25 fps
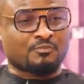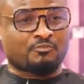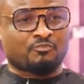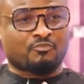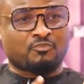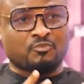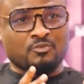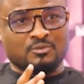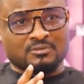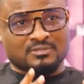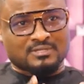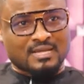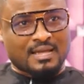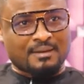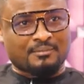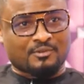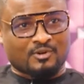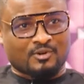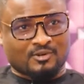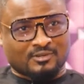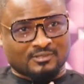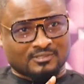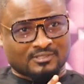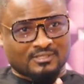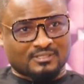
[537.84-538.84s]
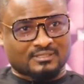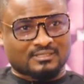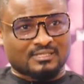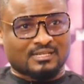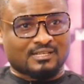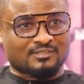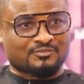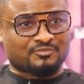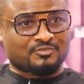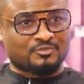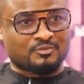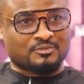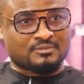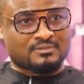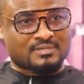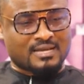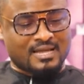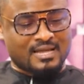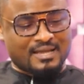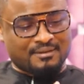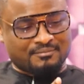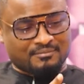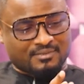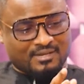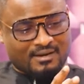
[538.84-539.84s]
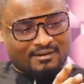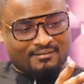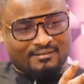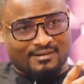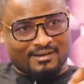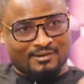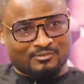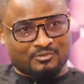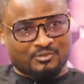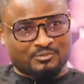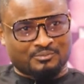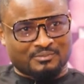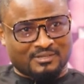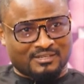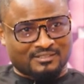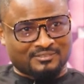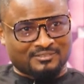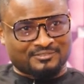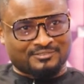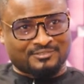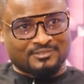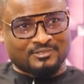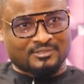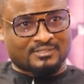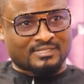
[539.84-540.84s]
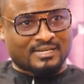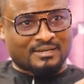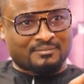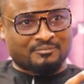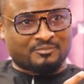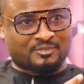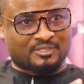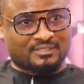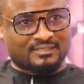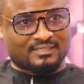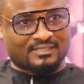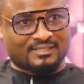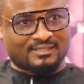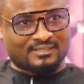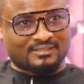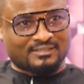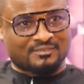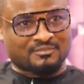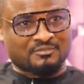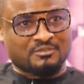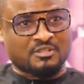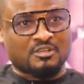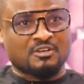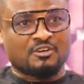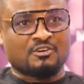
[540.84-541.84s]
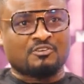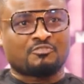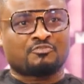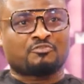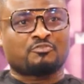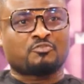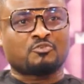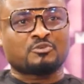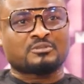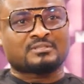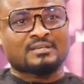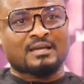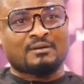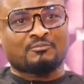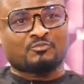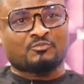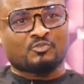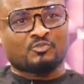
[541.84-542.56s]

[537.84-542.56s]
full-time consultant, full-time career woman, full-time mother, full-time